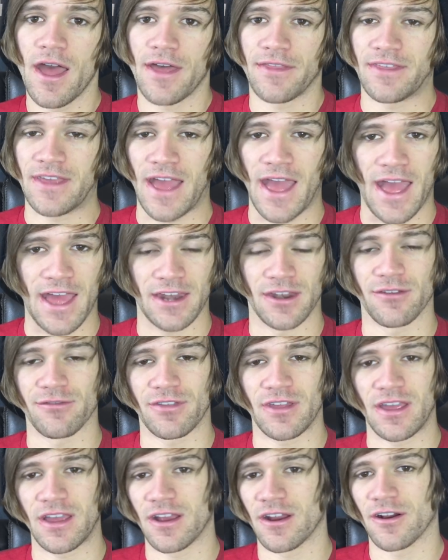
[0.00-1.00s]
at the end
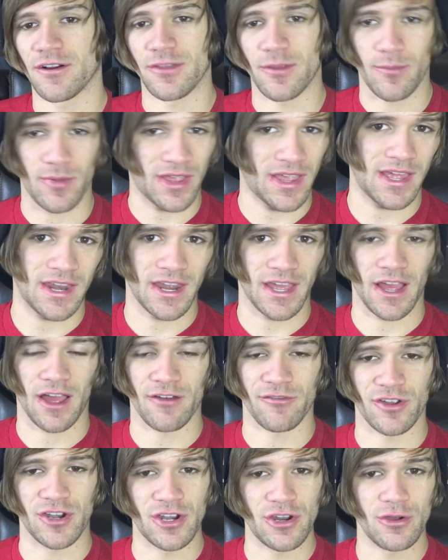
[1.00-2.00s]
of the year and the beginning
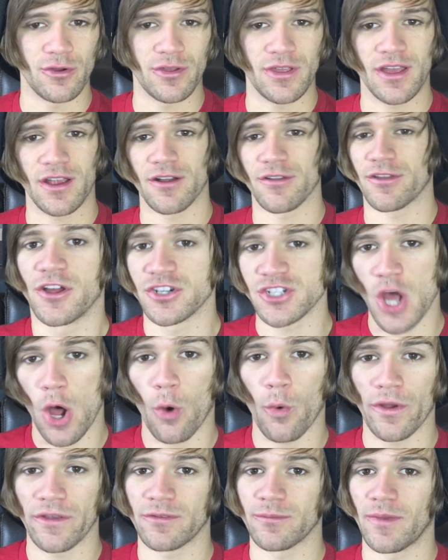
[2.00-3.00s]
of a new year, there's
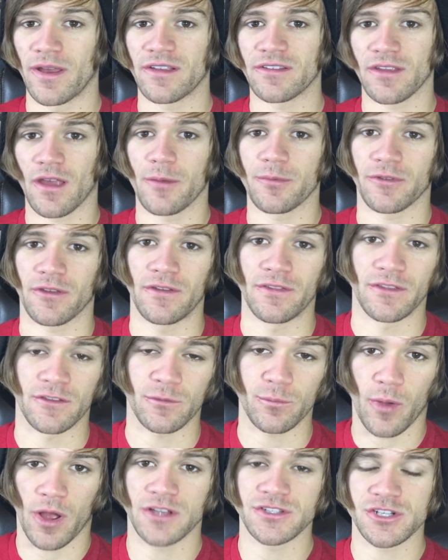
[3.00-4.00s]
always mix ups in the
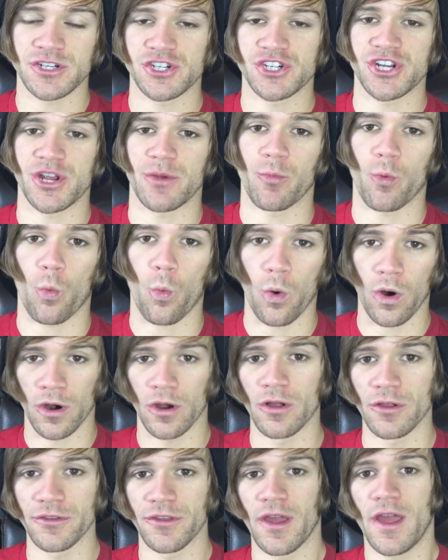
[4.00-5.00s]
sponsorship
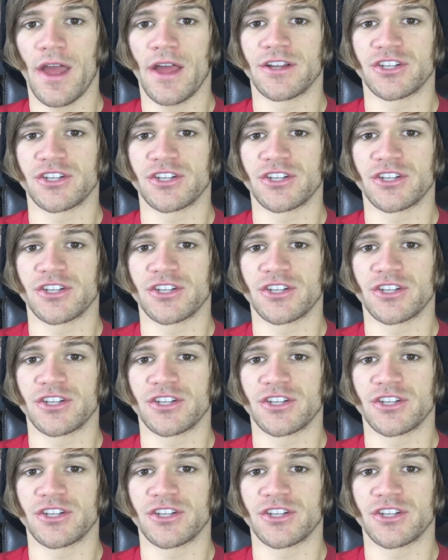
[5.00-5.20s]
world.